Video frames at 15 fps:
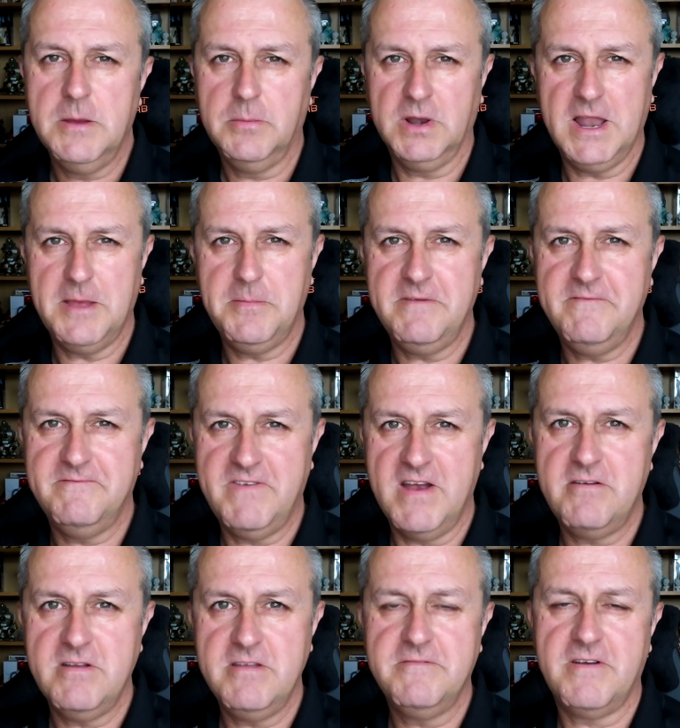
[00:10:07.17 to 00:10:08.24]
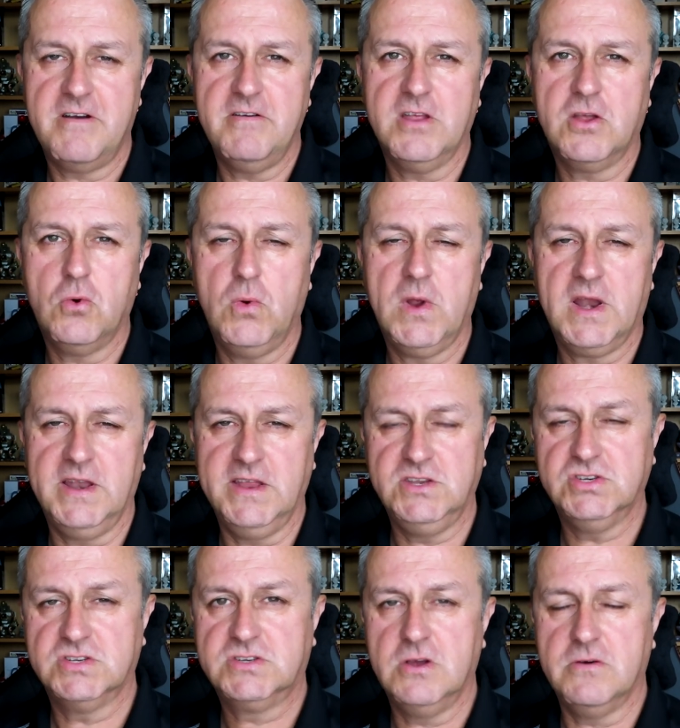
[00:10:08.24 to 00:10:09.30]
but let me very, very quickly
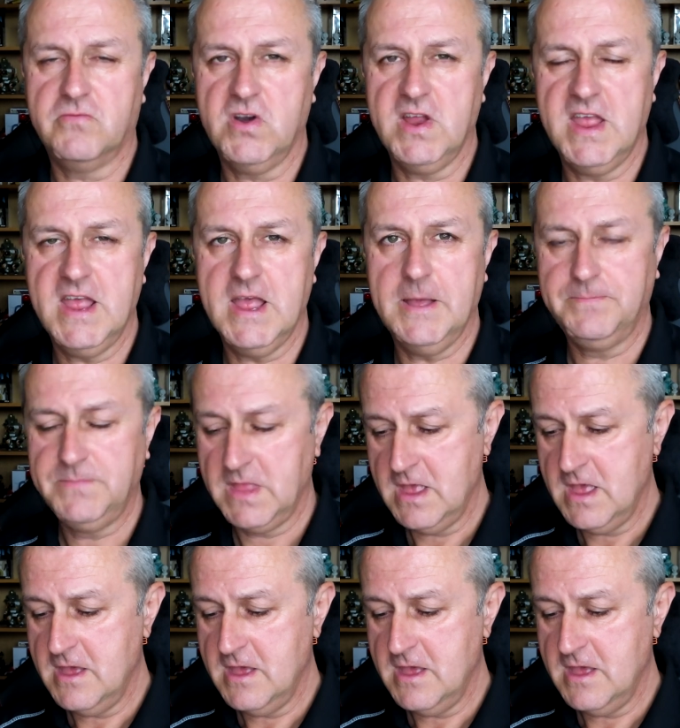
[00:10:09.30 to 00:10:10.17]
just cover it here.